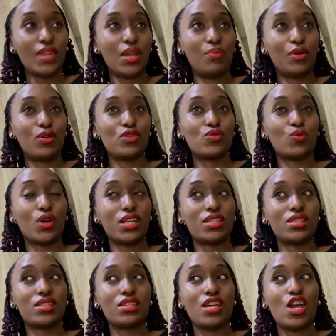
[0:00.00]
Because
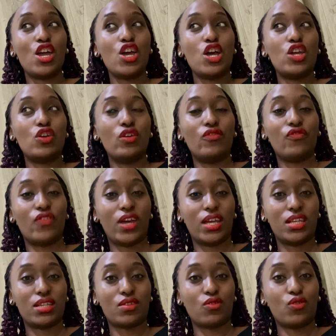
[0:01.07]
once you
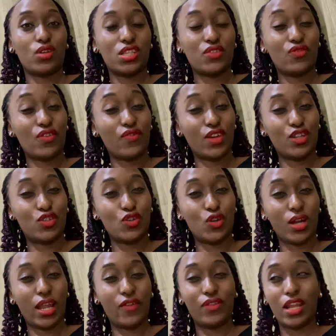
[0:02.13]
invite God's favor into your
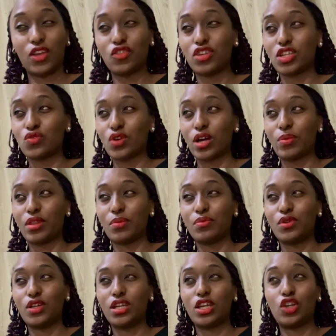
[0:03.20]
life, like you just wake up in the
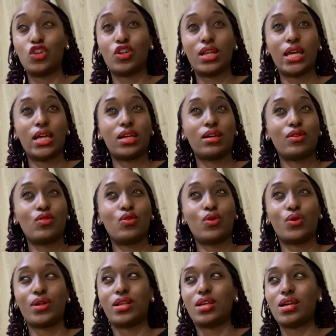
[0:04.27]
morning and you're like,
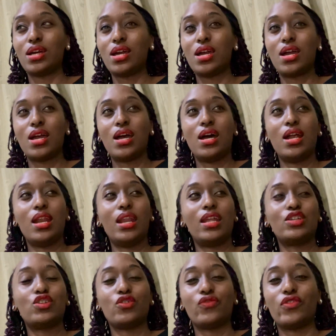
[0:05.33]
God,
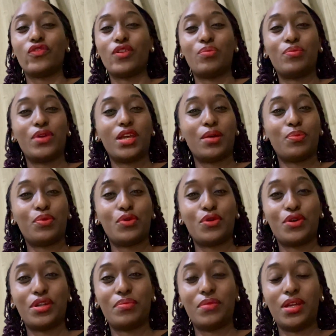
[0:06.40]
let your favor be
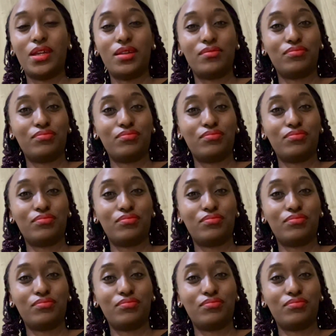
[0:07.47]
upon me.